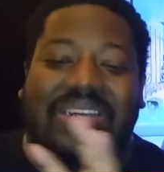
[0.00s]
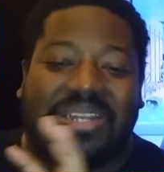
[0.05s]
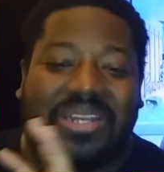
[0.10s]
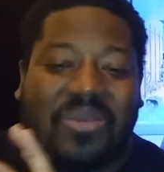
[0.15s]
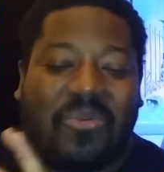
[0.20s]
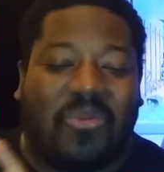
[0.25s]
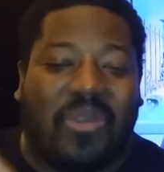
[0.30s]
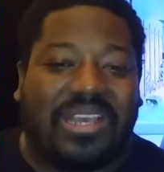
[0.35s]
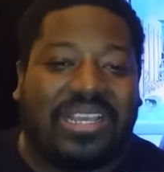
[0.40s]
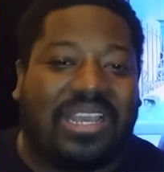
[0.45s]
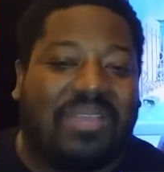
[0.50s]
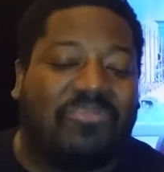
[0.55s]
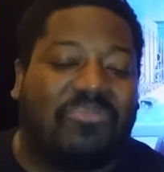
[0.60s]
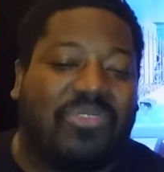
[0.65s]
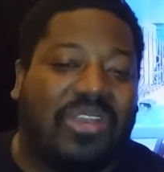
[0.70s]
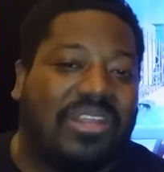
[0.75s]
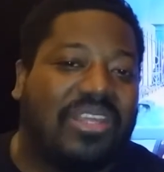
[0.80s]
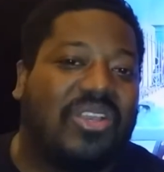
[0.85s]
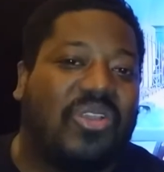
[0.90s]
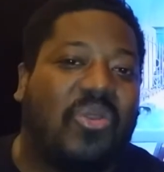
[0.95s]
The one
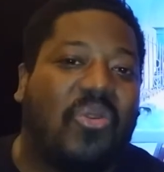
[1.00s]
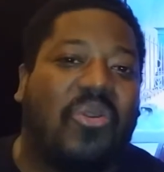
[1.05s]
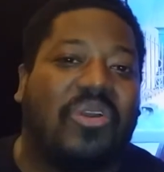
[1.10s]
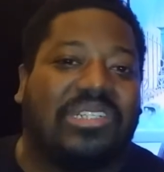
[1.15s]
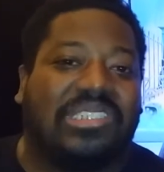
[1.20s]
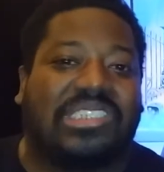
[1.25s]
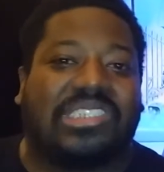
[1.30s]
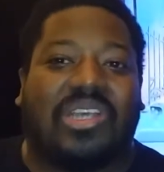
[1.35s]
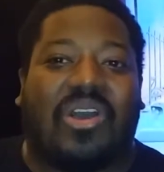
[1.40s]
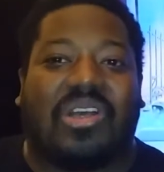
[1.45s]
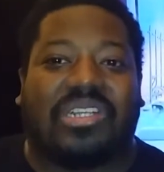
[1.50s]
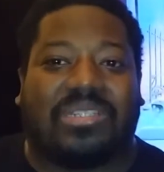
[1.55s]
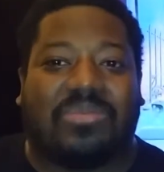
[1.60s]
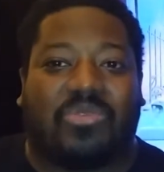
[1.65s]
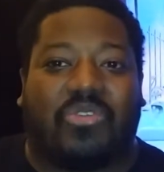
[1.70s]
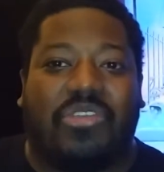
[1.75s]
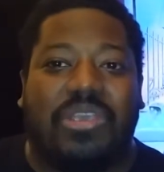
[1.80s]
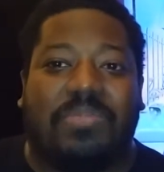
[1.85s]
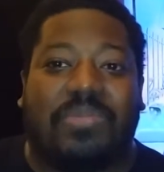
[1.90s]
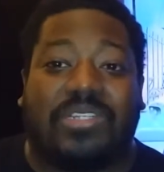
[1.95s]
brother, Gordon, saw
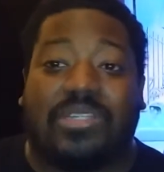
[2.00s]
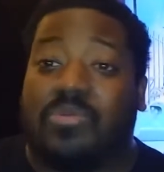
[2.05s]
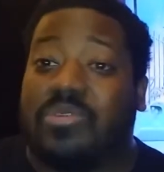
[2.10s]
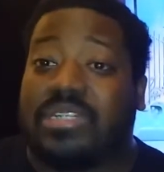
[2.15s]
some creepy shit.